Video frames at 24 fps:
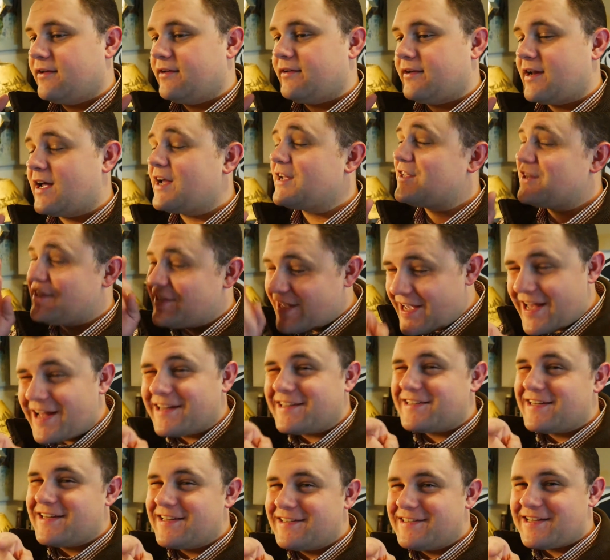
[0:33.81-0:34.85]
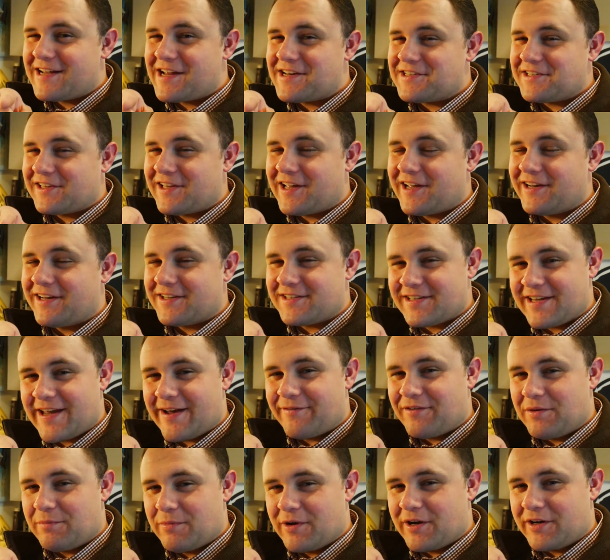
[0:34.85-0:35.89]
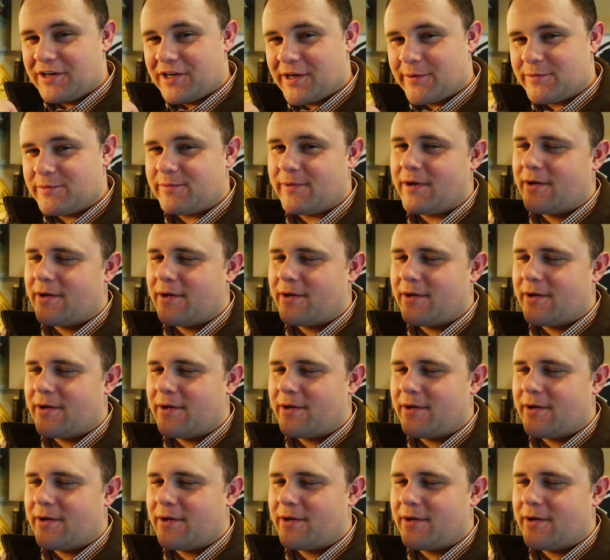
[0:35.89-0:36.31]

not yet, Times Alliance doesn't have any button-ups,